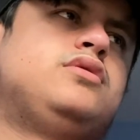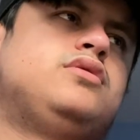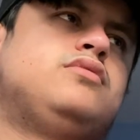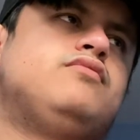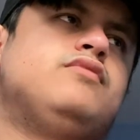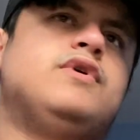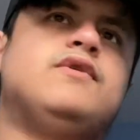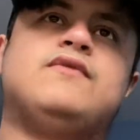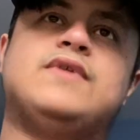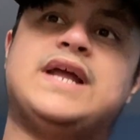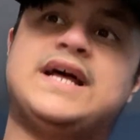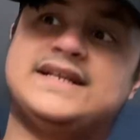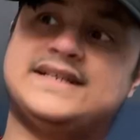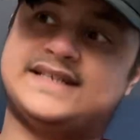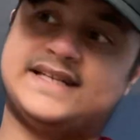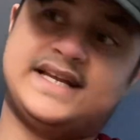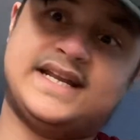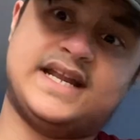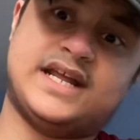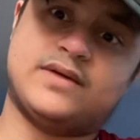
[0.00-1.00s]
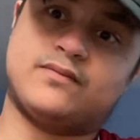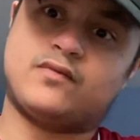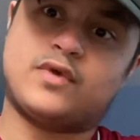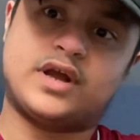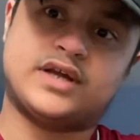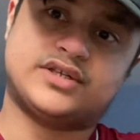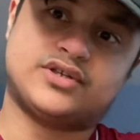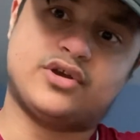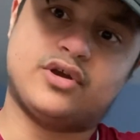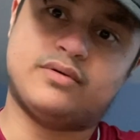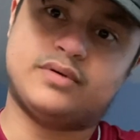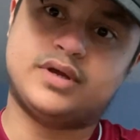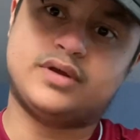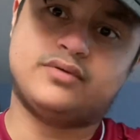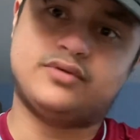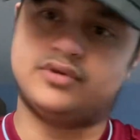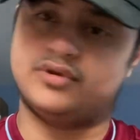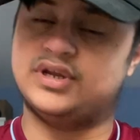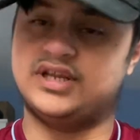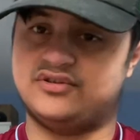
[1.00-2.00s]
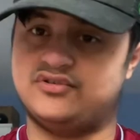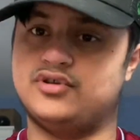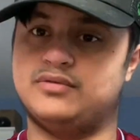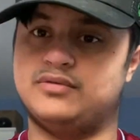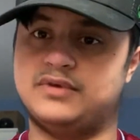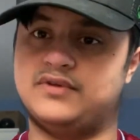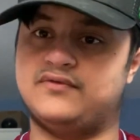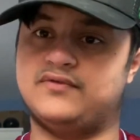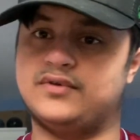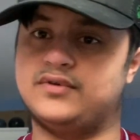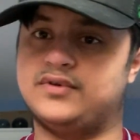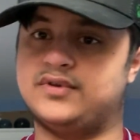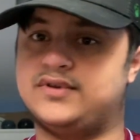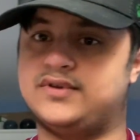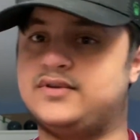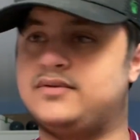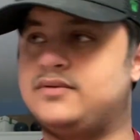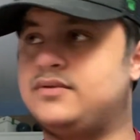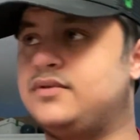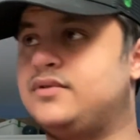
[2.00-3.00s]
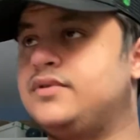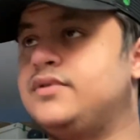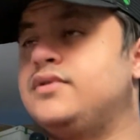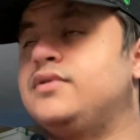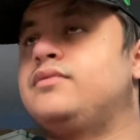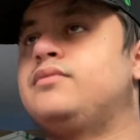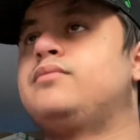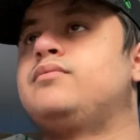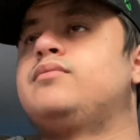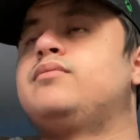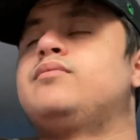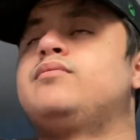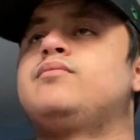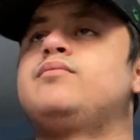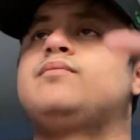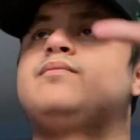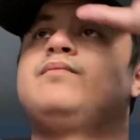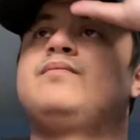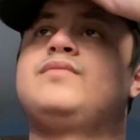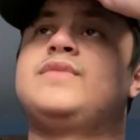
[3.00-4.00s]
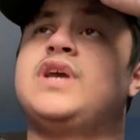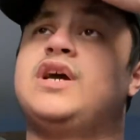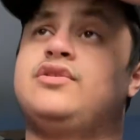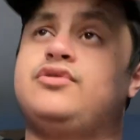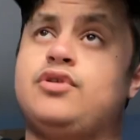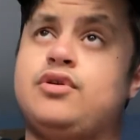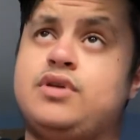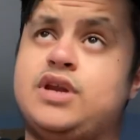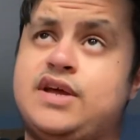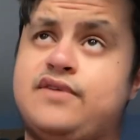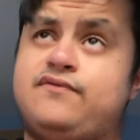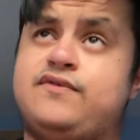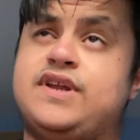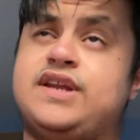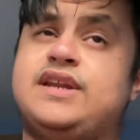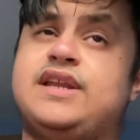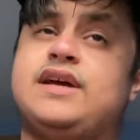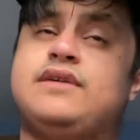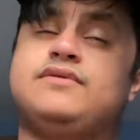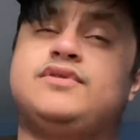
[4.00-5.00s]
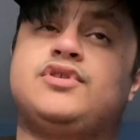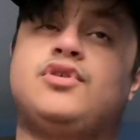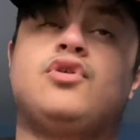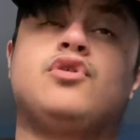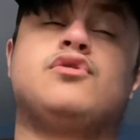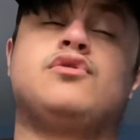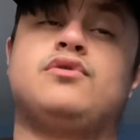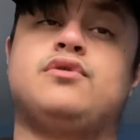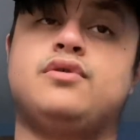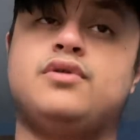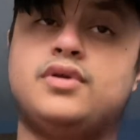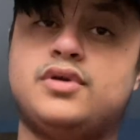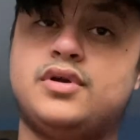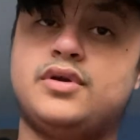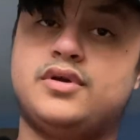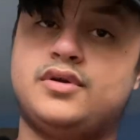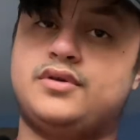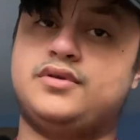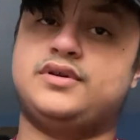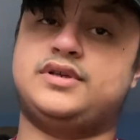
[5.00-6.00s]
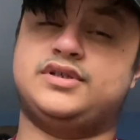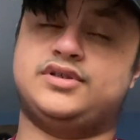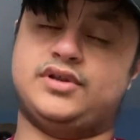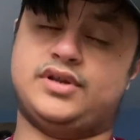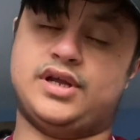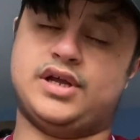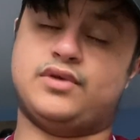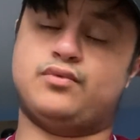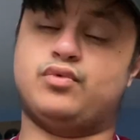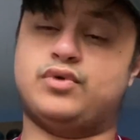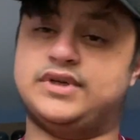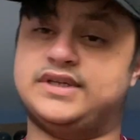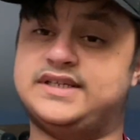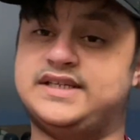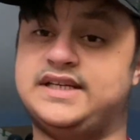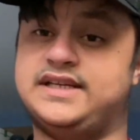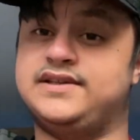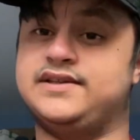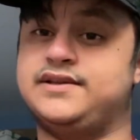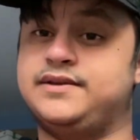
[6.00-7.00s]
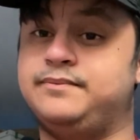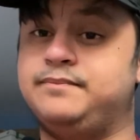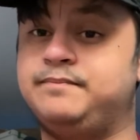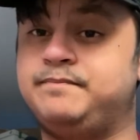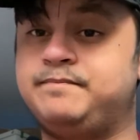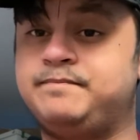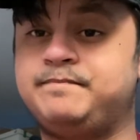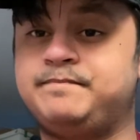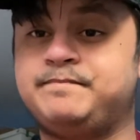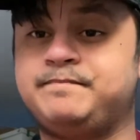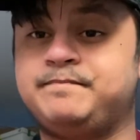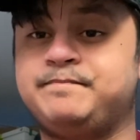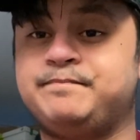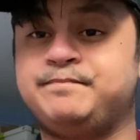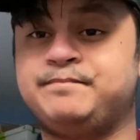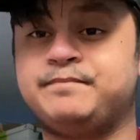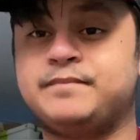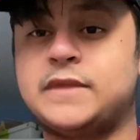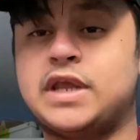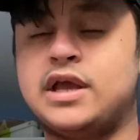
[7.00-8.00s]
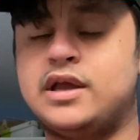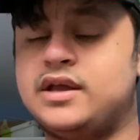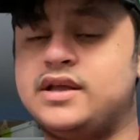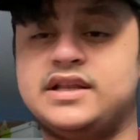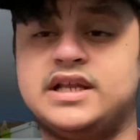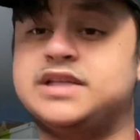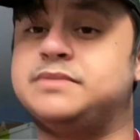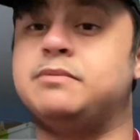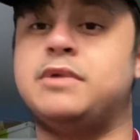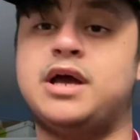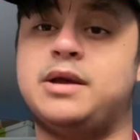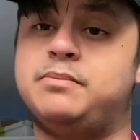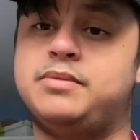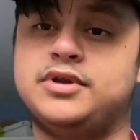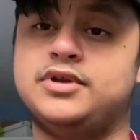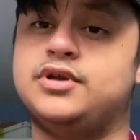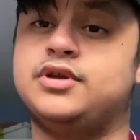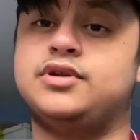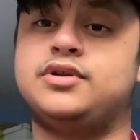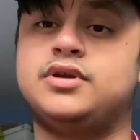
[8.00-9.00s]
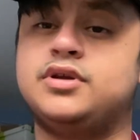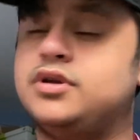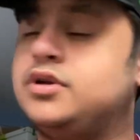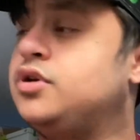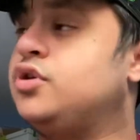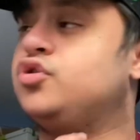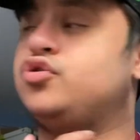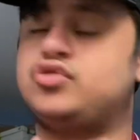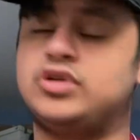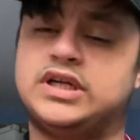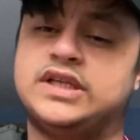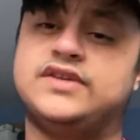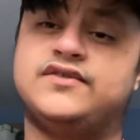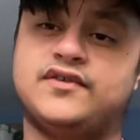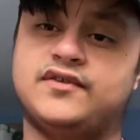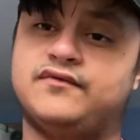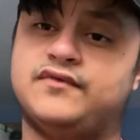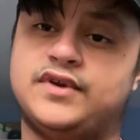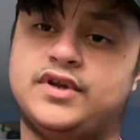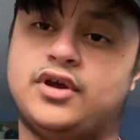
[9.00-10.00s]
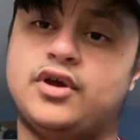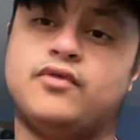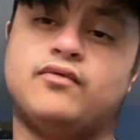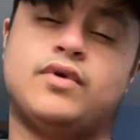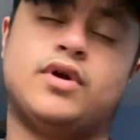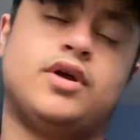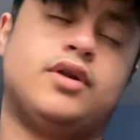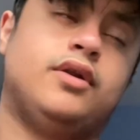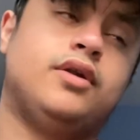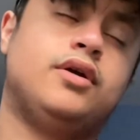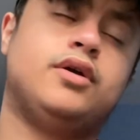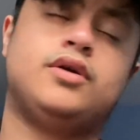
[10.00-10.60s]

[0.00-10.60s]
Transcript: with Lanzini and Rice going, you need two midfielders. And don't let Flynn Downes go. He's only had one season. That's my opinion. Transfer video run.